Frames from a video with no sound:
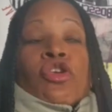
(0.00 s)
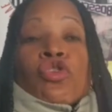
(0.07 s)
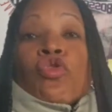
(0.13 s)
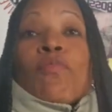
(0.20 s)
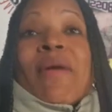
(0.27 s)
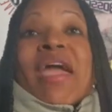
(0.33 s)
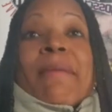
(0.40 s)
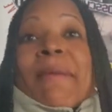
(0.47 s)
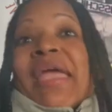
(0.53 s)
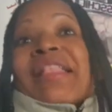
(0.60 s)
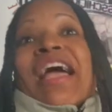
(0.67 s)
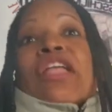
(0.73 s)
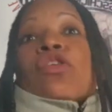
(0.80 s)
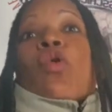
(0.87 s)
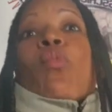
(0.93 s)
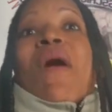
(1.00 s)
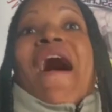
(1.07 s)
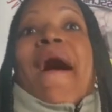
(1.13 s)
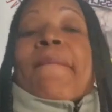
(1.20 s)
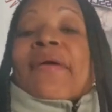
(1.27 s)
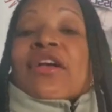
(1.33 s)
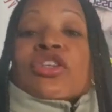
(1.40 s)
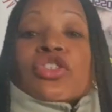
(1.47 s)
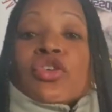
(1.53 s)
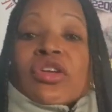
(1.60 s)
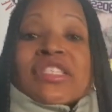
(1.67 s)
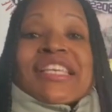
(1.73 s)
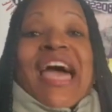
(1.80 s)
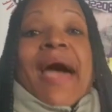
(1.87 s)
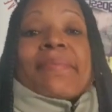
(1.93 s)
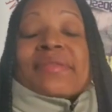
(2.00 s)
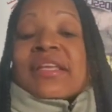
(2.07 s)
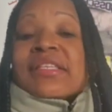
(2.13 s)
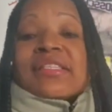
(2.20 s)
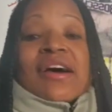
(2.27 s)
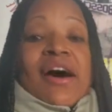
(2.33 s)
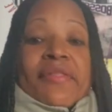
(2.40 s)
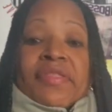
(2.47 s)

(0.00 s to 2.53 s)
You may or may not know why, because you're tapped into